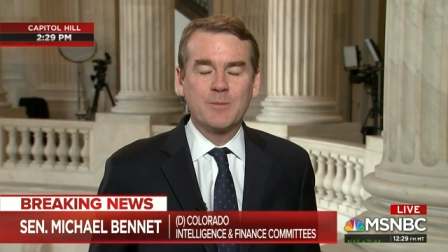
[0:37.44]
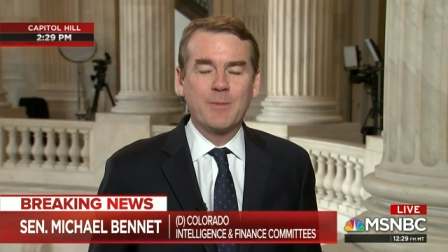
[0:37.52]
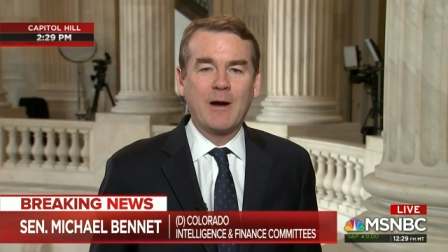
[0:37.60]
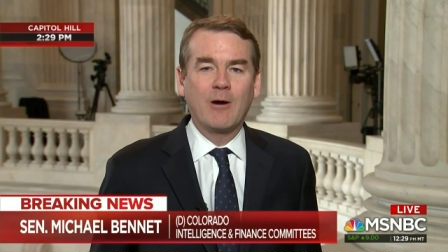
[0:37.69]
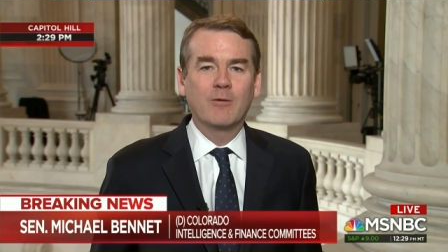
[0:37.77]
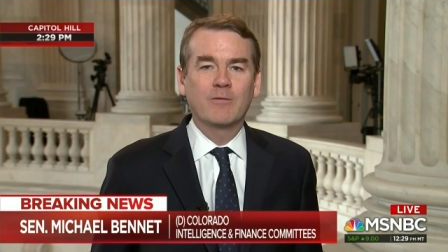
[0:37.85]
the
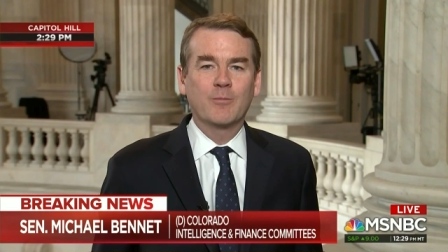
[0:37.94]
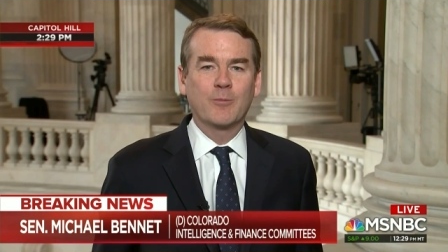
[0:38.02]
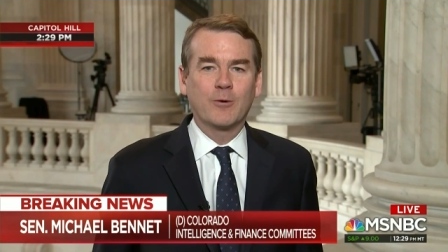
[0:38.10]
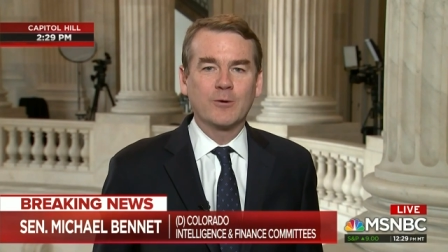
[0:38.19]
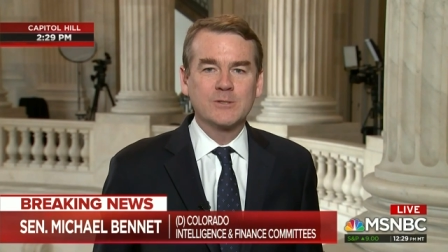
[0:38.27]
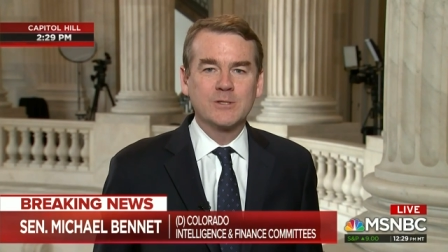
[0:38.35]
power of the
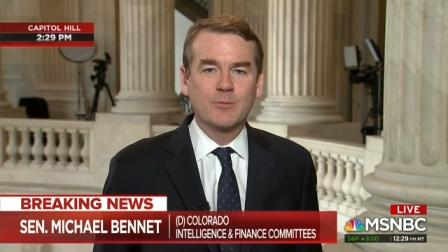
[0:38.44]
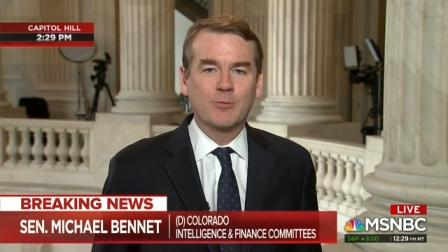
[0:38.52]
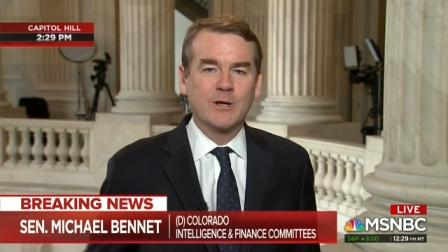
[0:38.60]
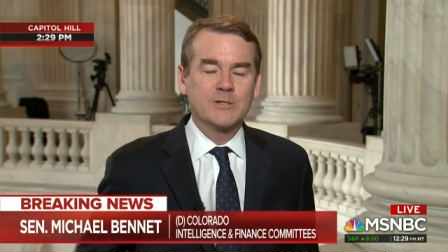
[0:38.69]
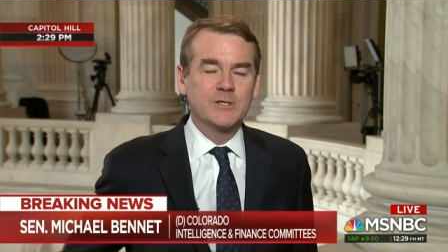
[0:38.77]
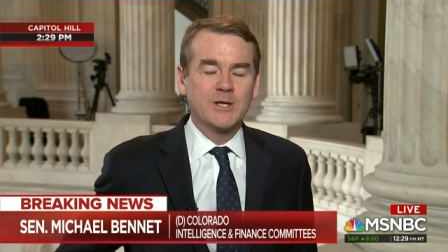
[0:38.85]
purse and the
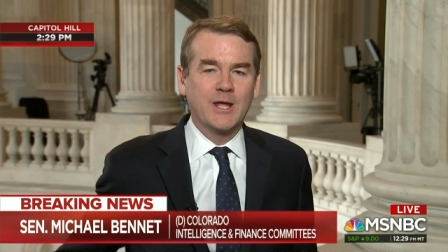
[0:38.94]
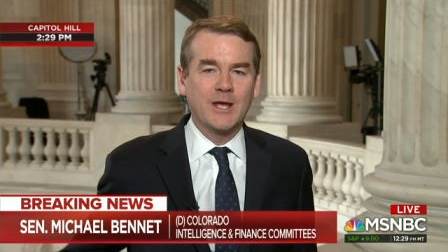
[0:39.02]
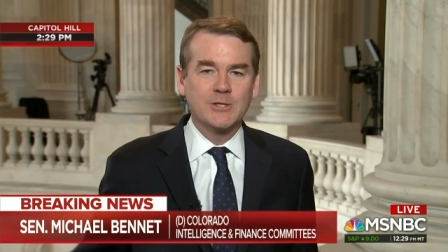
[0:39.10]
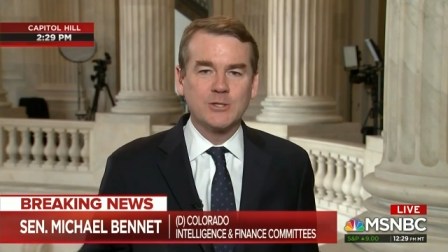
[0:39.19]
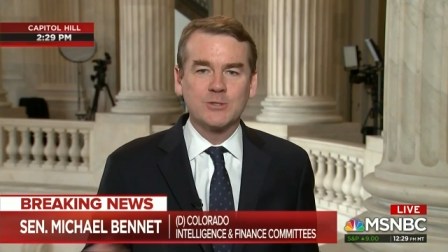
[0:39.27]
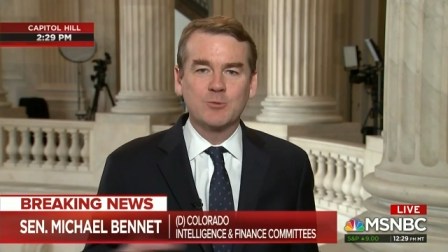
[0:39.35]
president
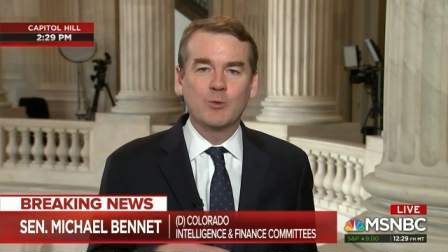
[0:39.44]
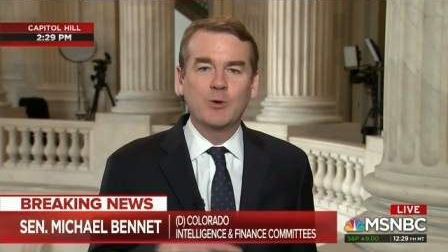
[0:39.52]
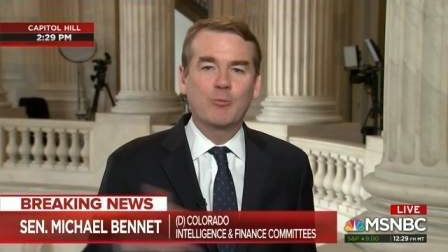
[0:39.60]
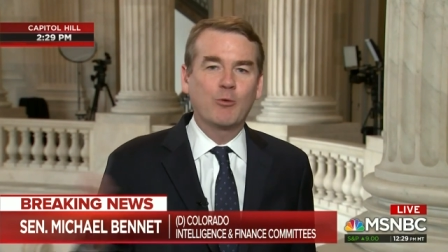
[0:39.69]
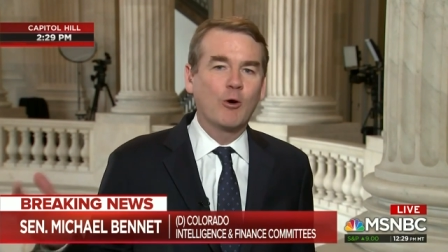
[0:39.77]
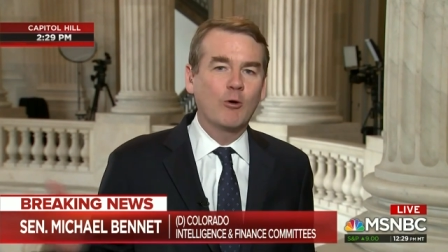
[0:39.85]
can't just
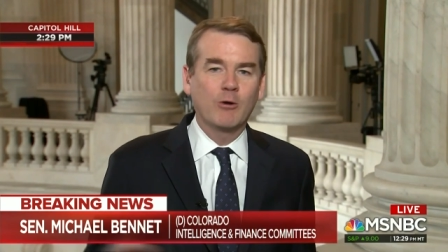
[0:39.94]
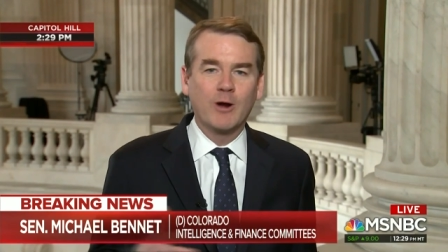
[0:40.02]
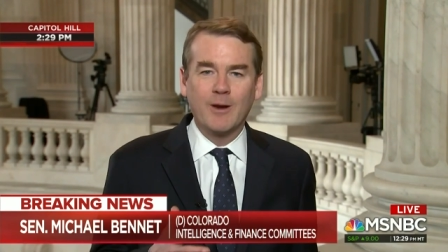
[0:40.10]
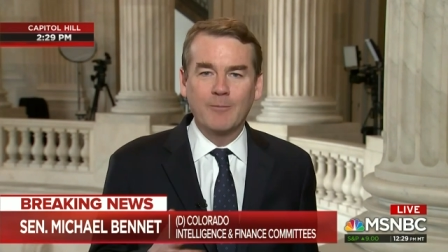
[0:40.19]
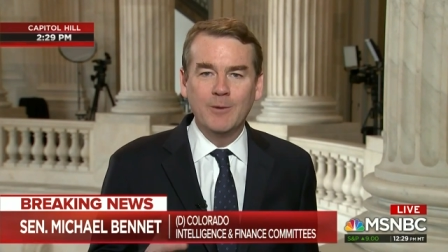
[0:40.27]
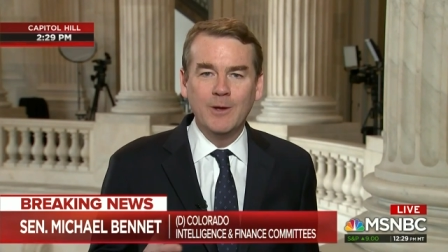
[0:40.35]

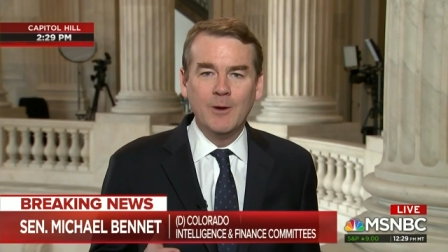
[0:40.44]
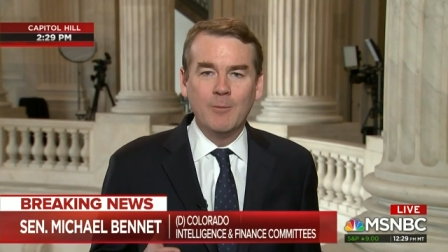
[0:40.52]
reprogram